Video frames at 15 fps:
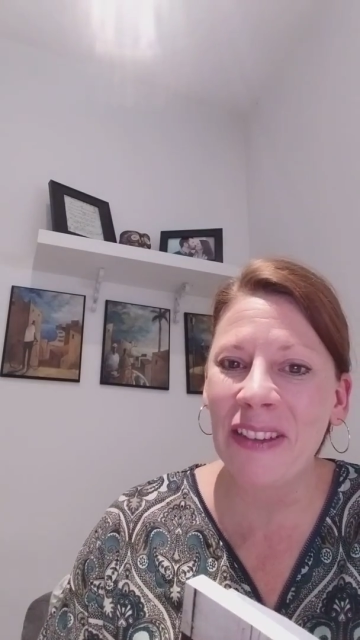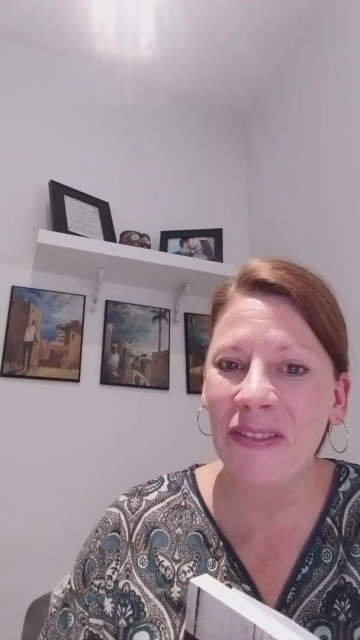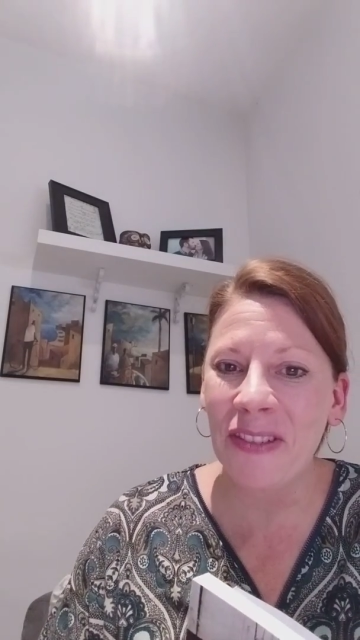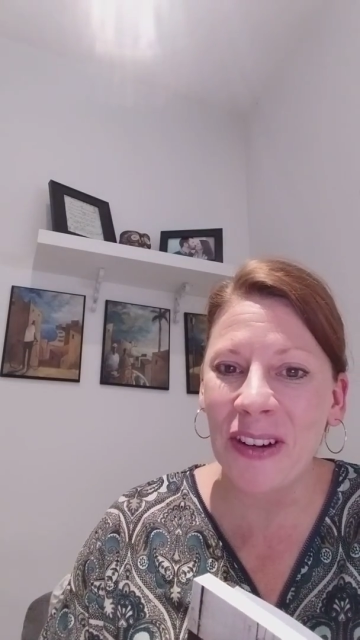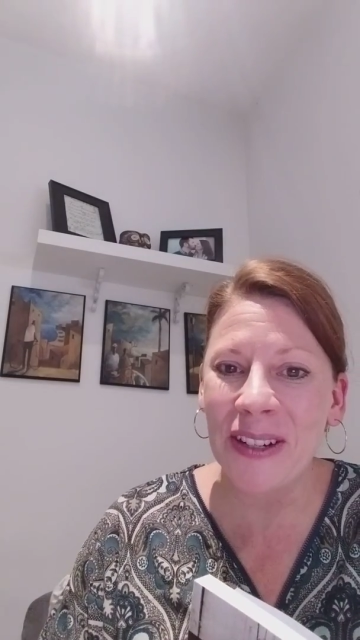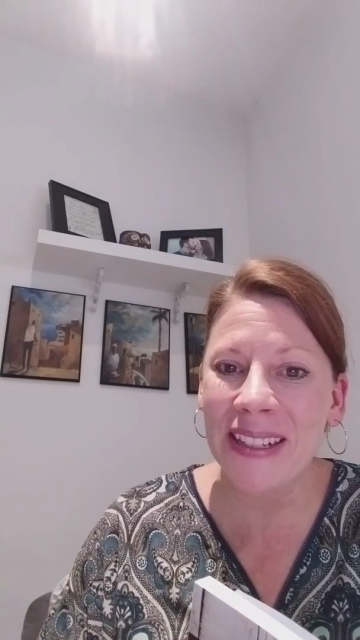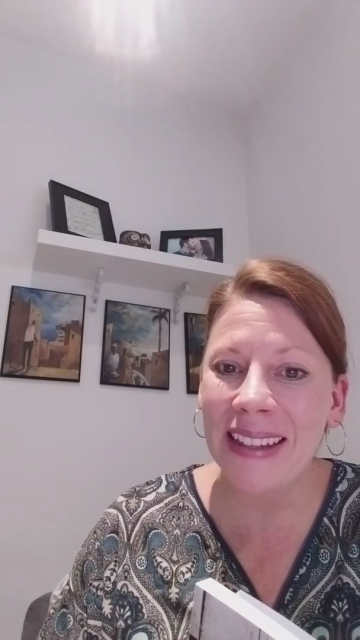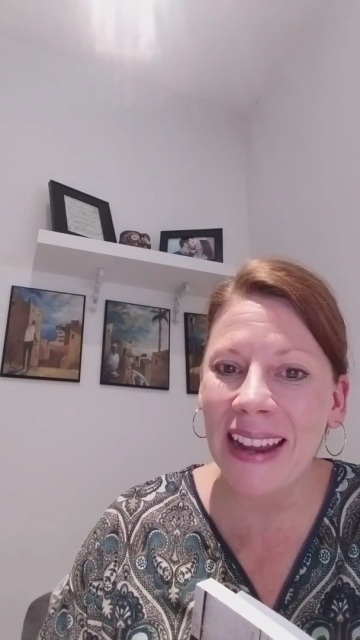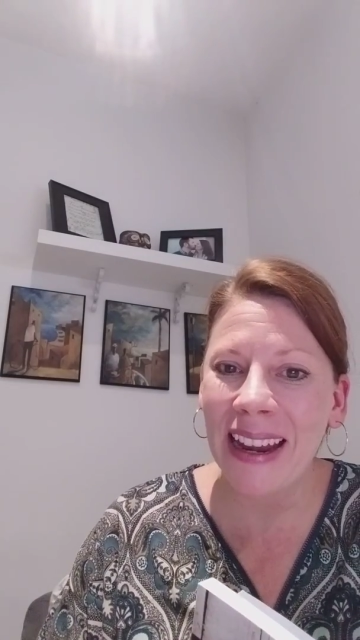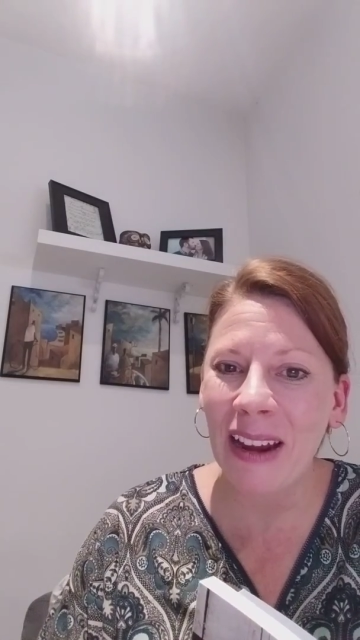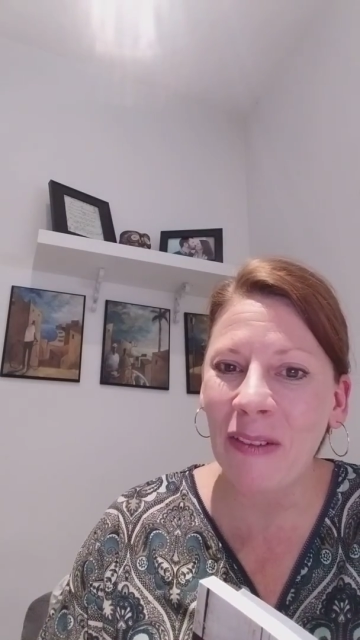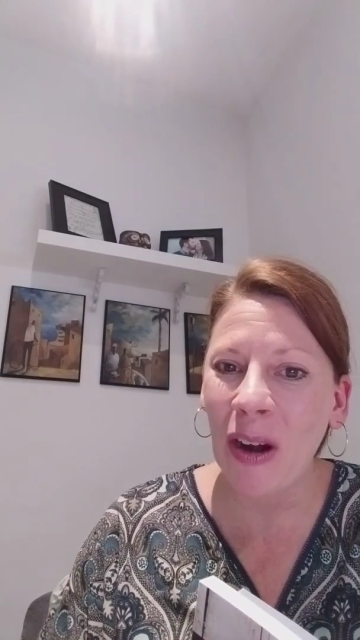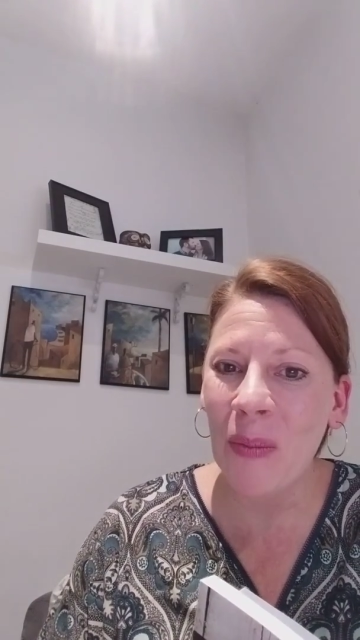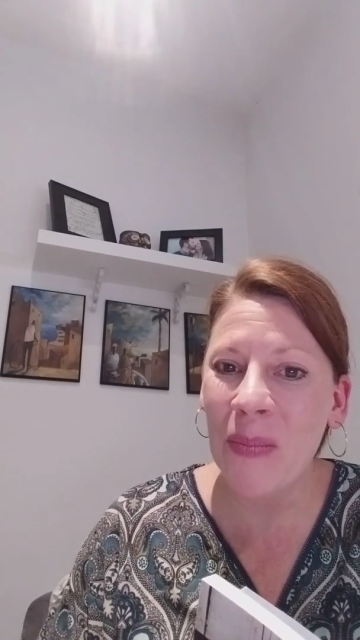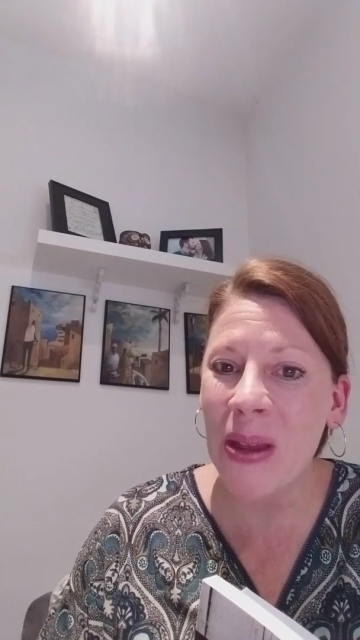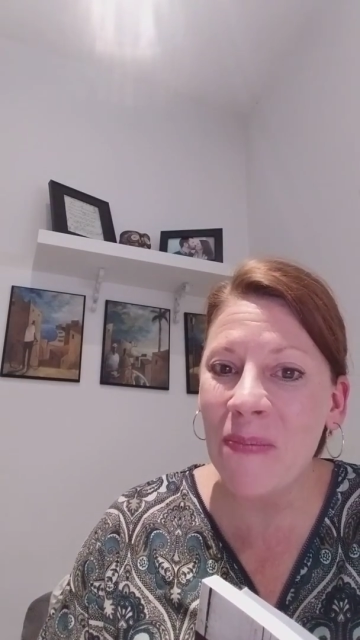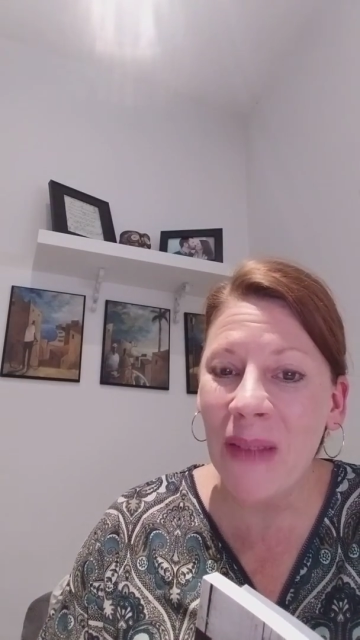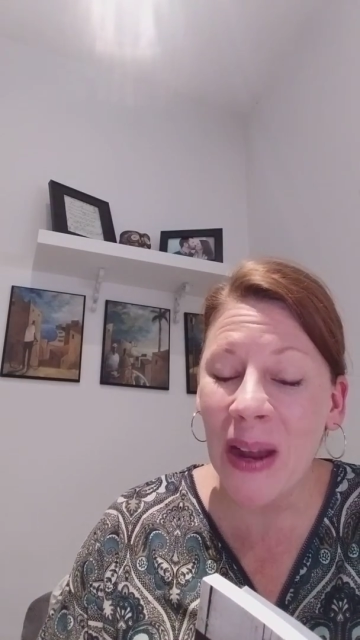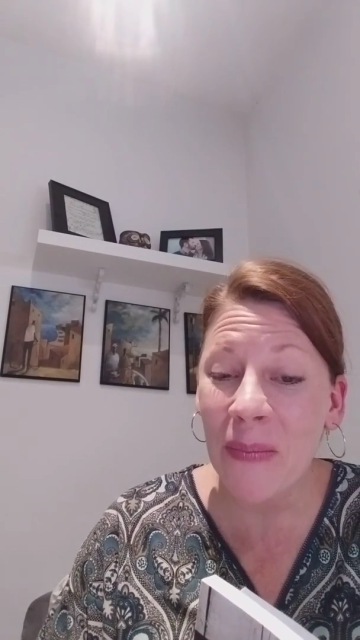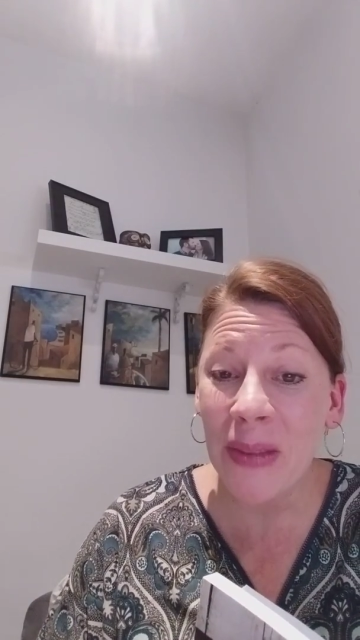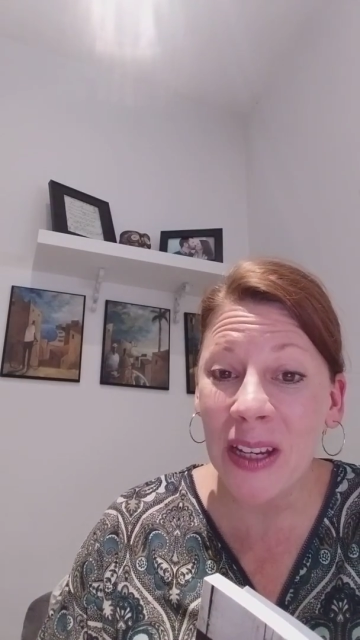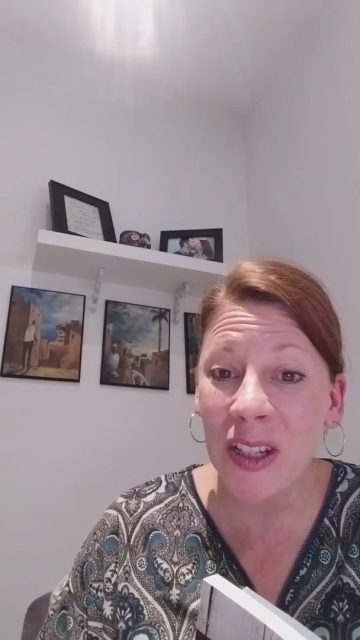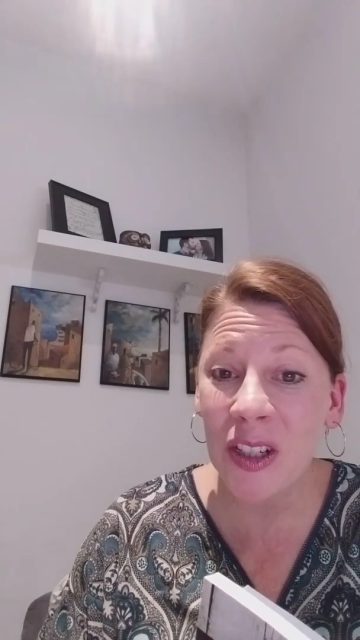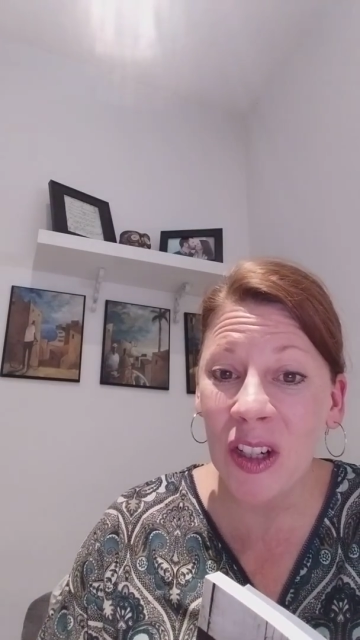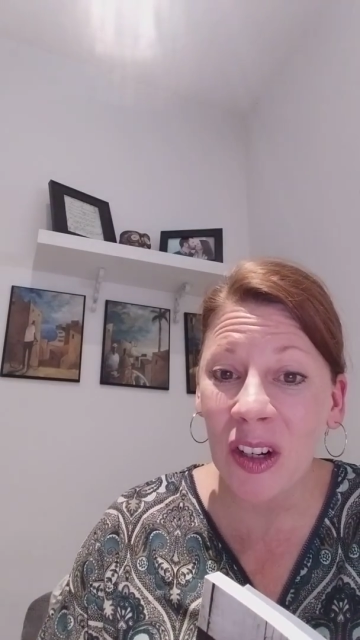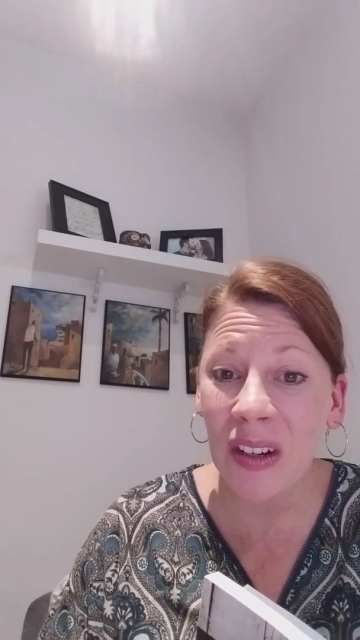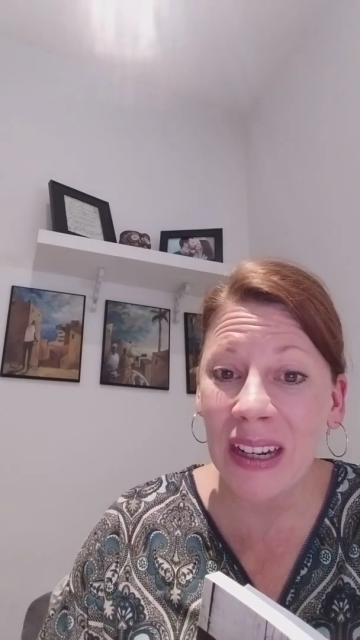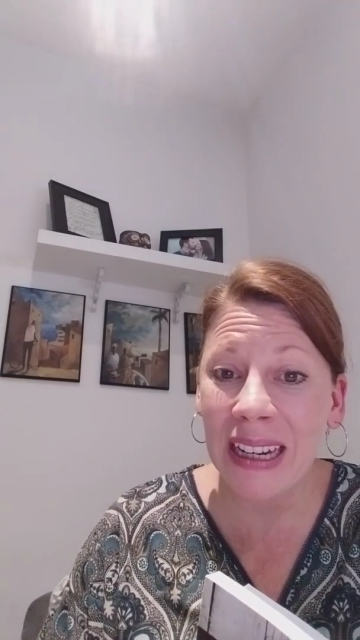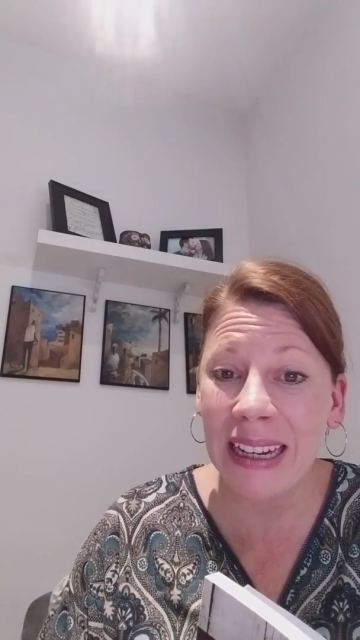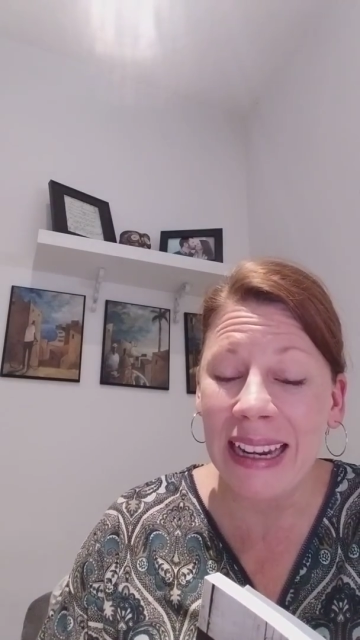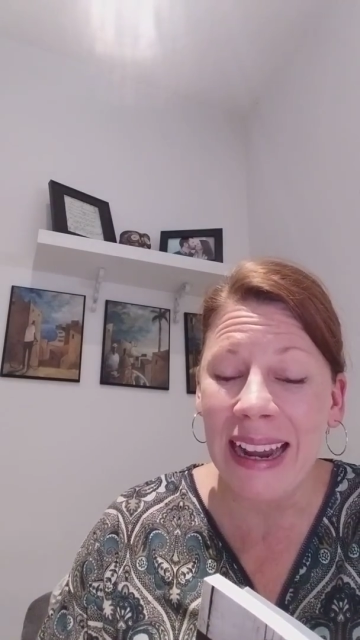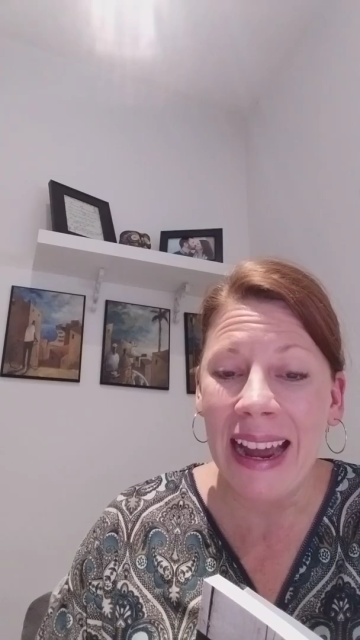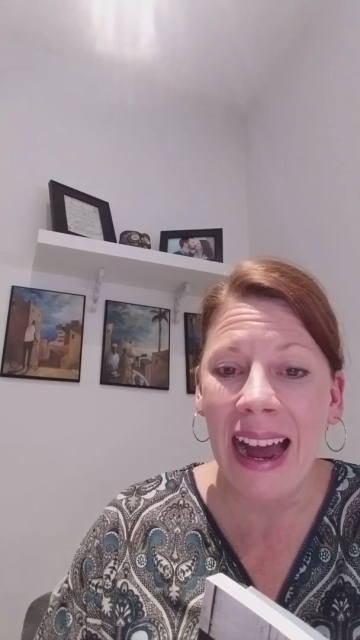first day of our bit by bit journey.